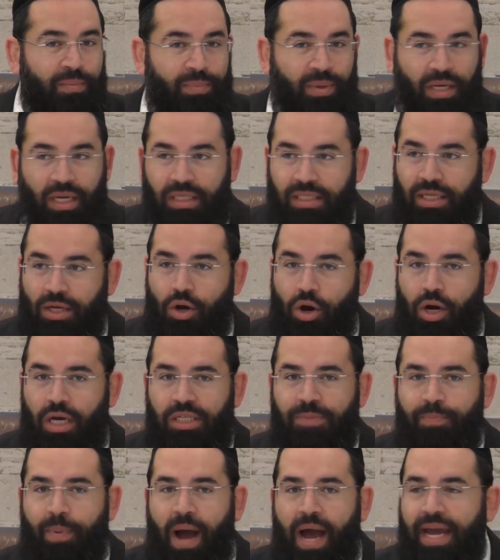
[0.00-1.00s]
because the goy
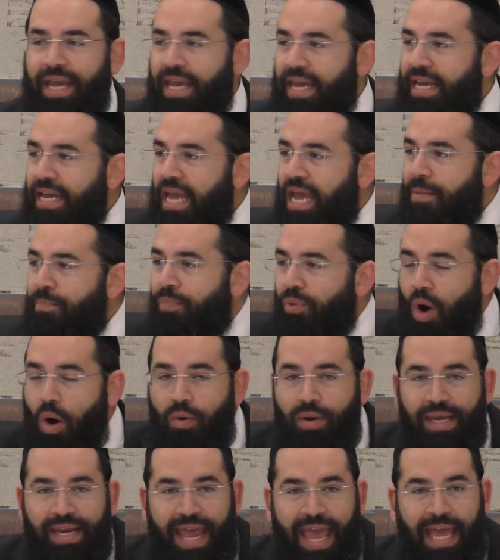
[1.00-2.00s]
is buying a
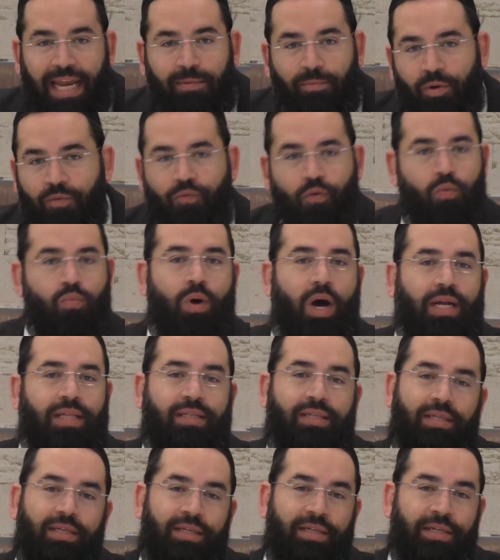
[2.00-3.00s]
broken animal for
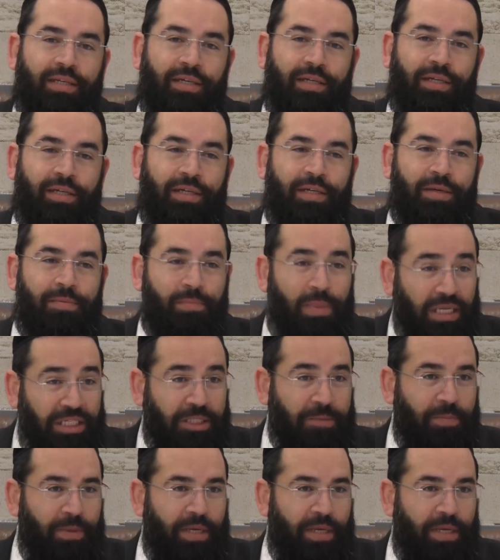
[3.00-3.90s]
what? Must